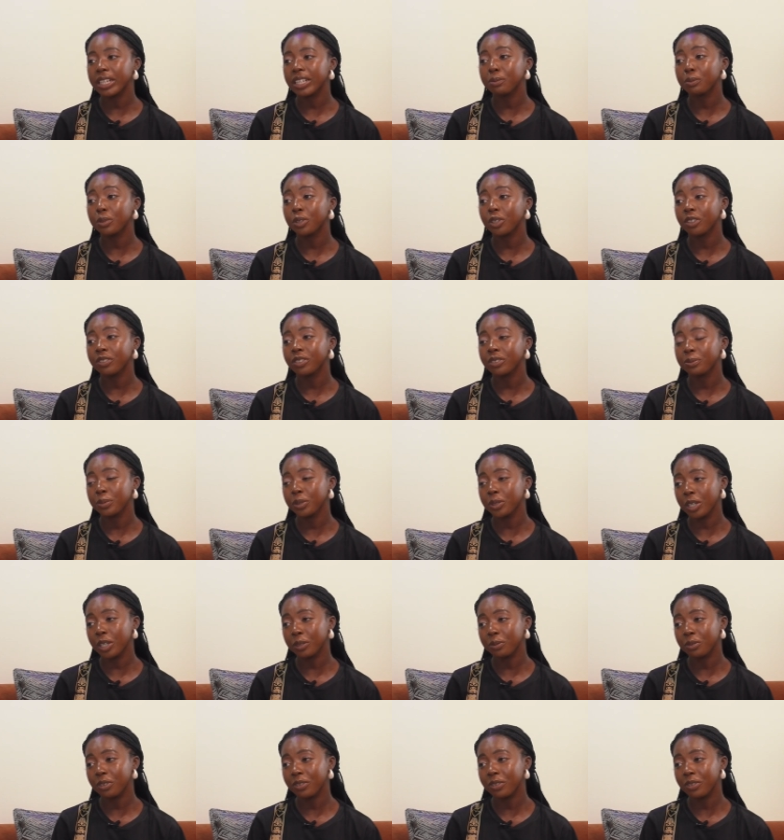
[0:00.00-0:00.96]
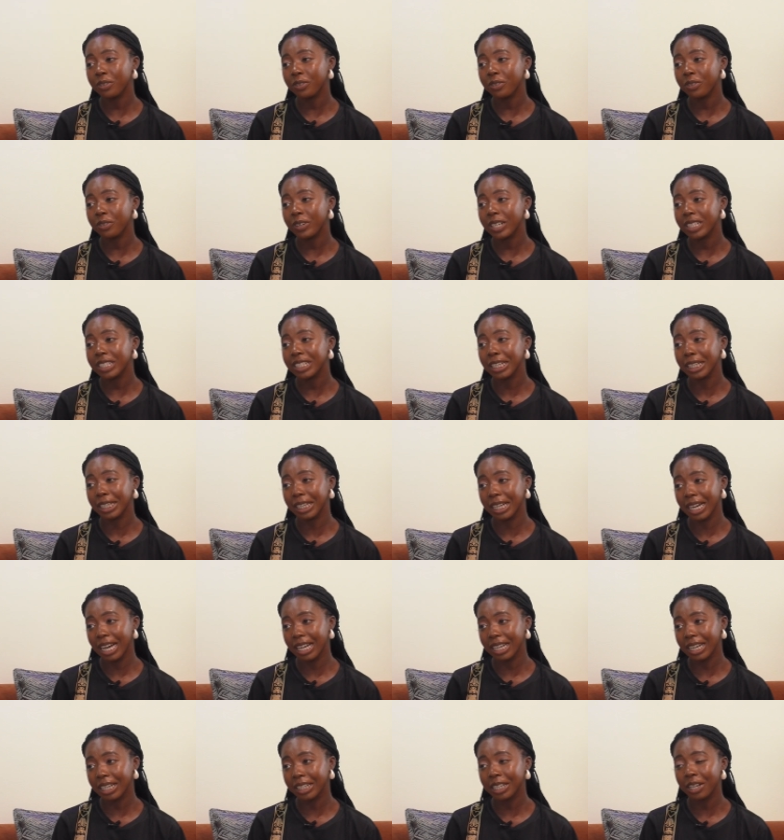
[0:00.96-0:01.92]
to ending pure period poverty in
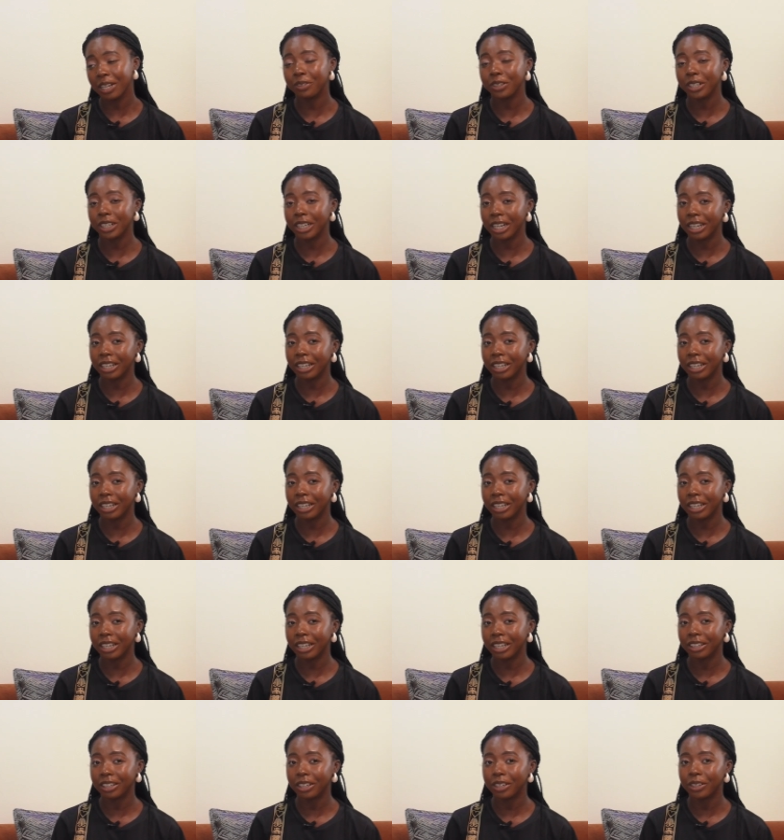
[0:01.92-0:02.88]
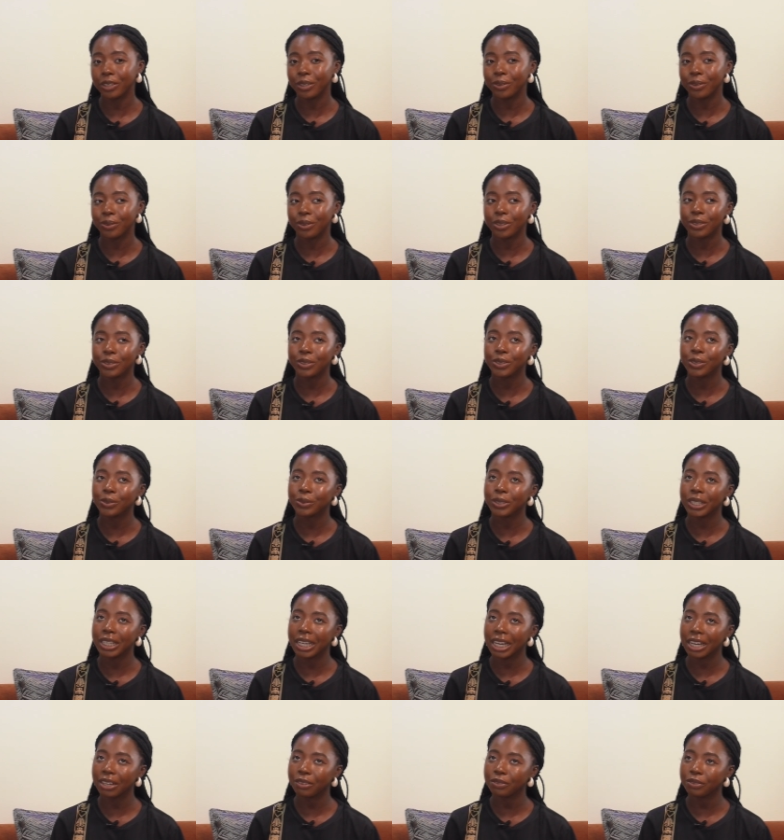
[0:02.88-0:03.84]
Ghana, in Africa, and then the world. So
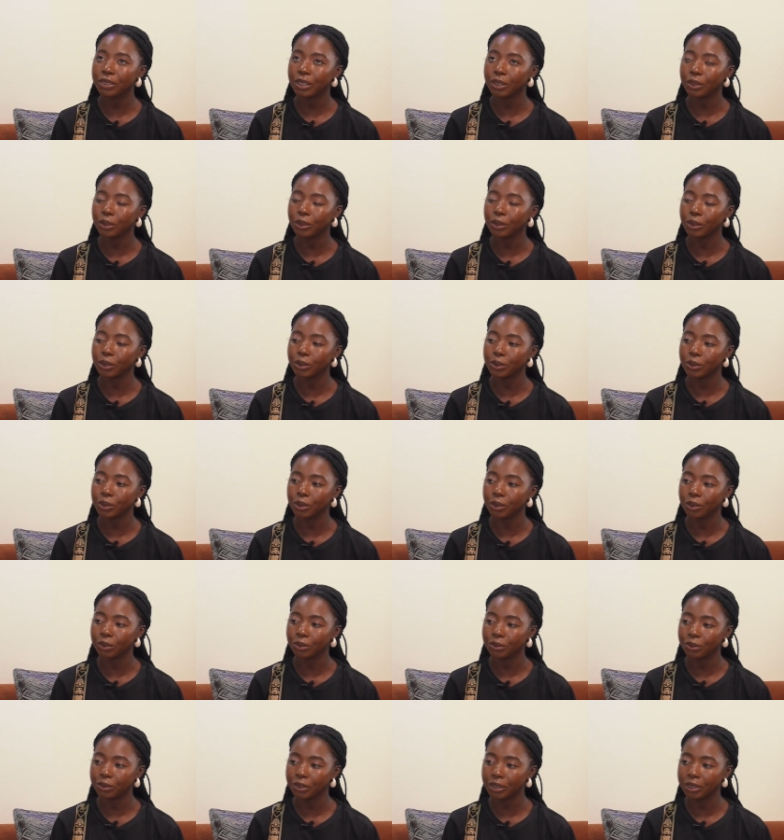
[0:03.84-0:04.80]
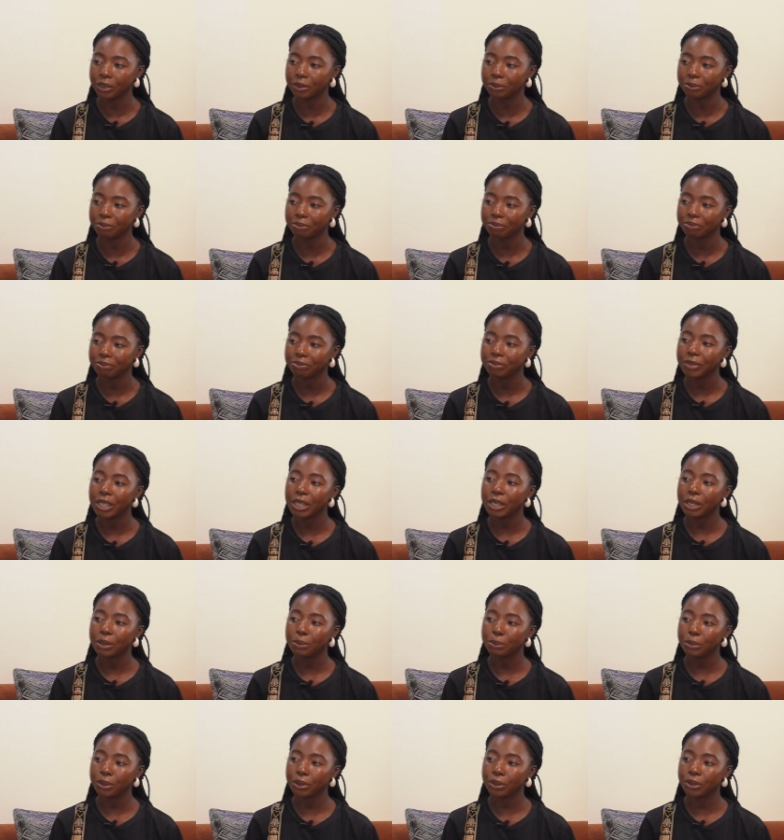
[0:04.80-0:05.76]
we have a lot of um,
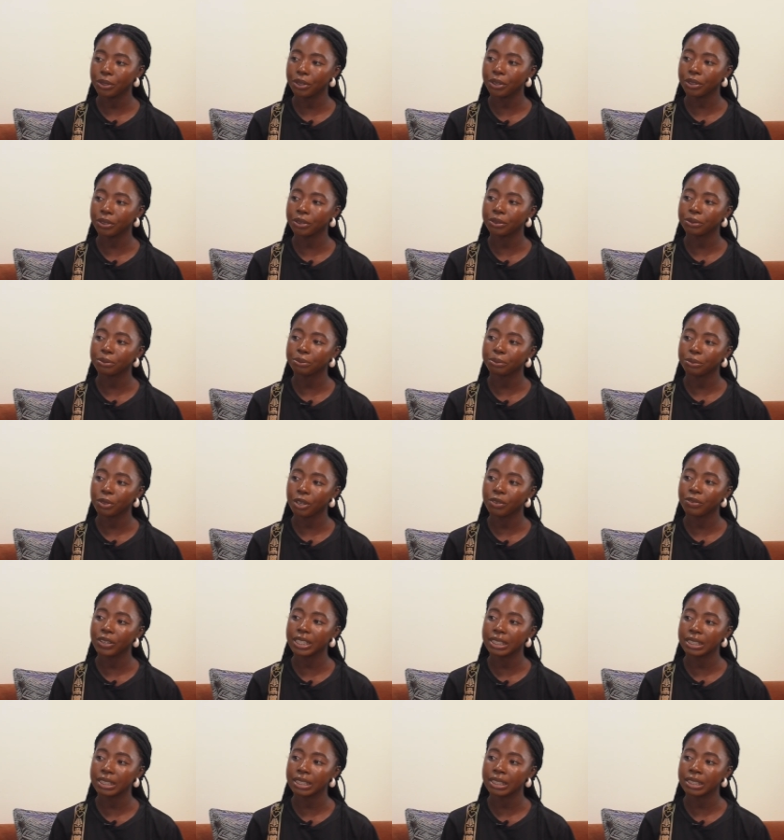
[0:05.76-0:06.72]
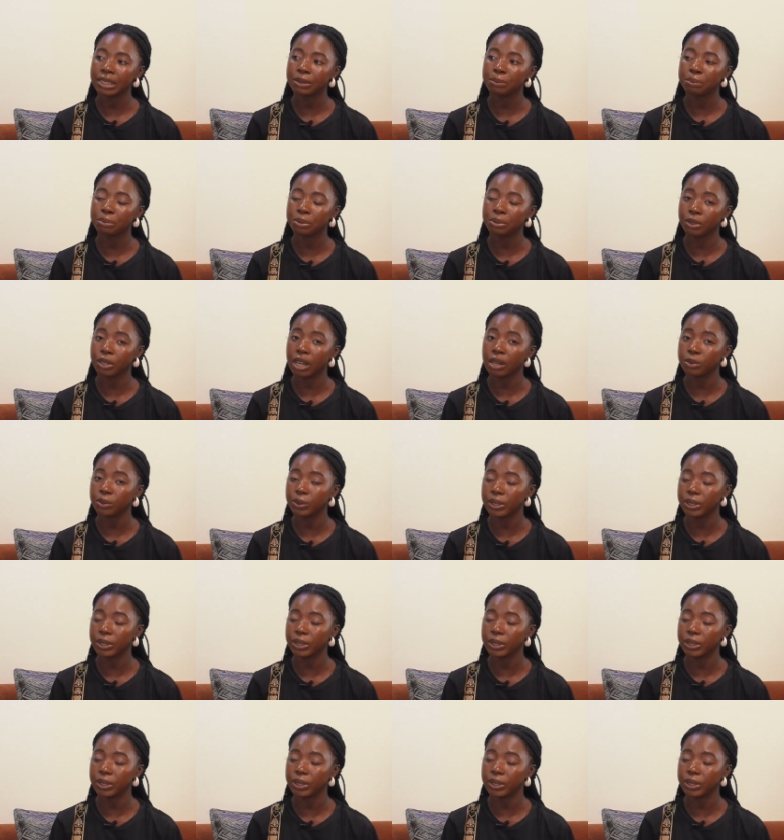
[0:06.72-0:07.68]
period poverty
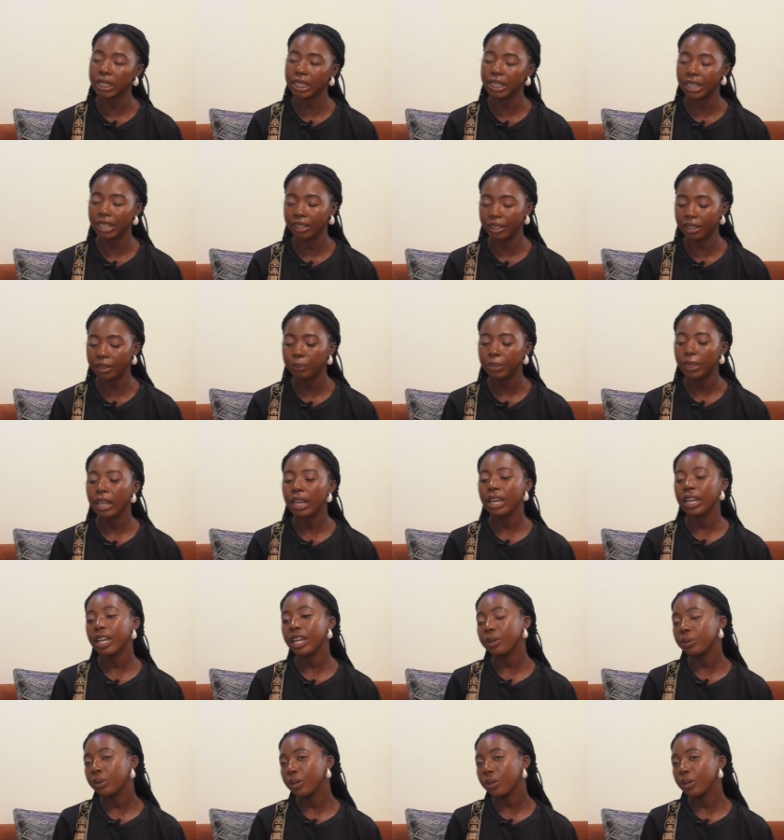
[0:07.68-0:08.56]
programs within the year.